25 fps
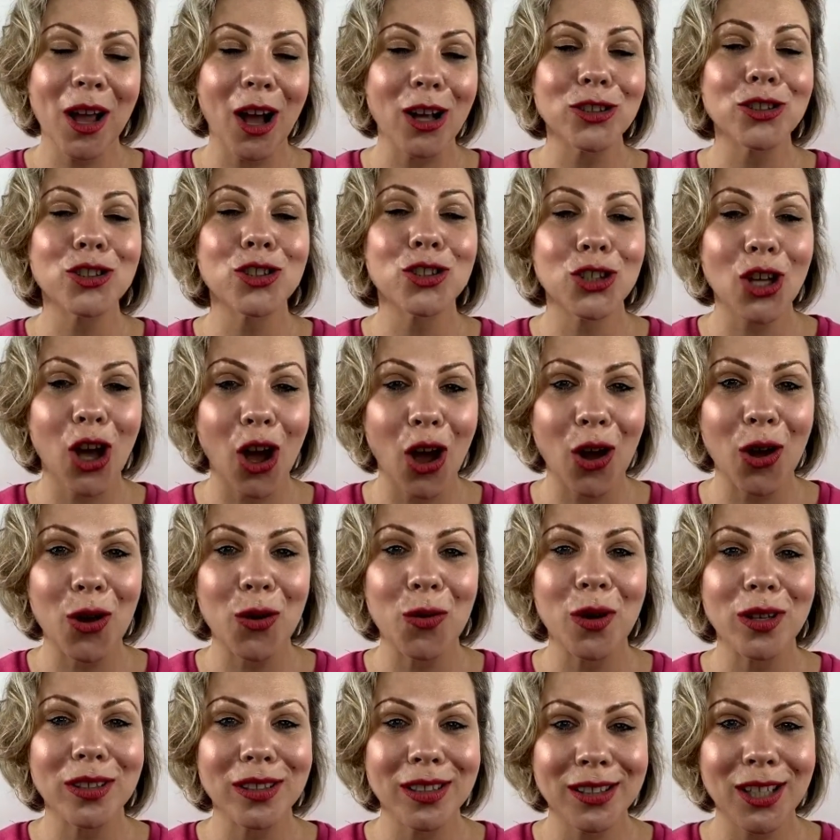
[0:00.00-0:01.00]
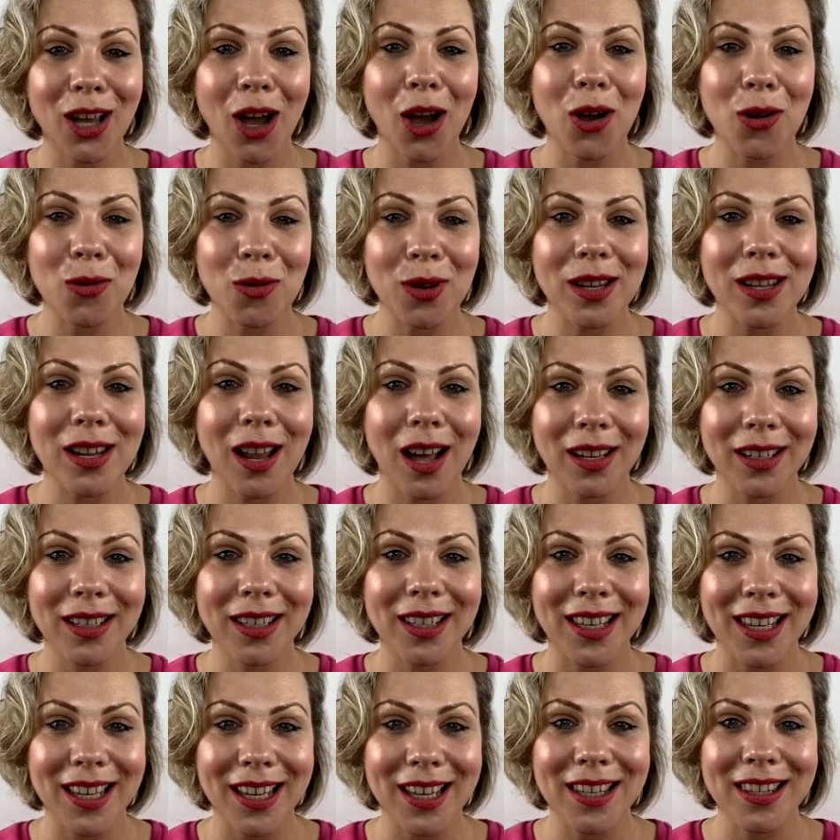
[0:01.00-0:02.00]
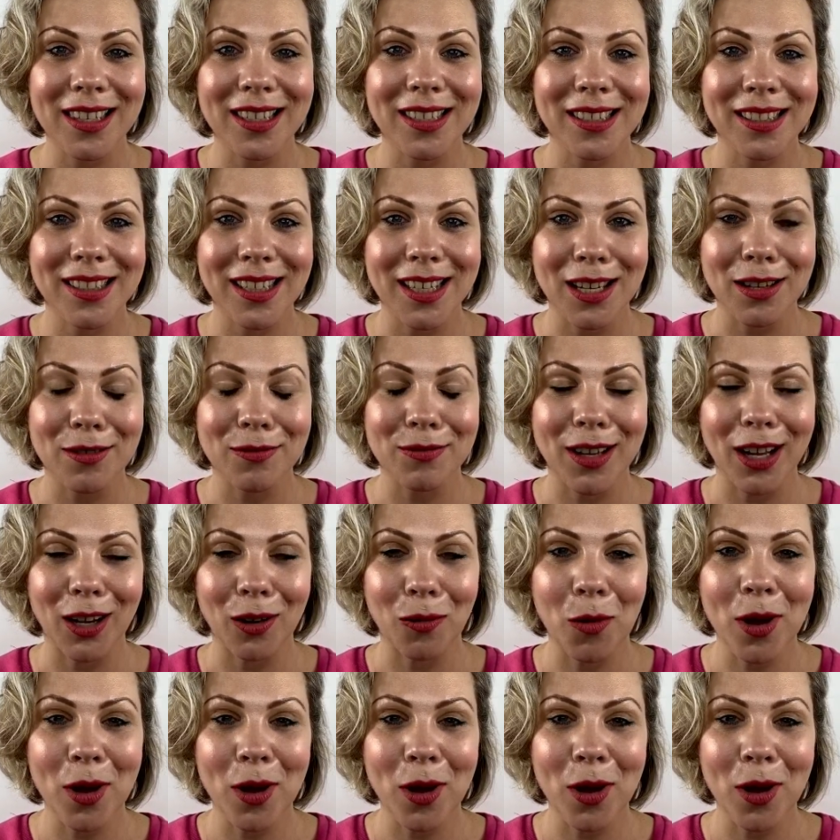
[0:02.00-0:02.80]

so lucky this evening.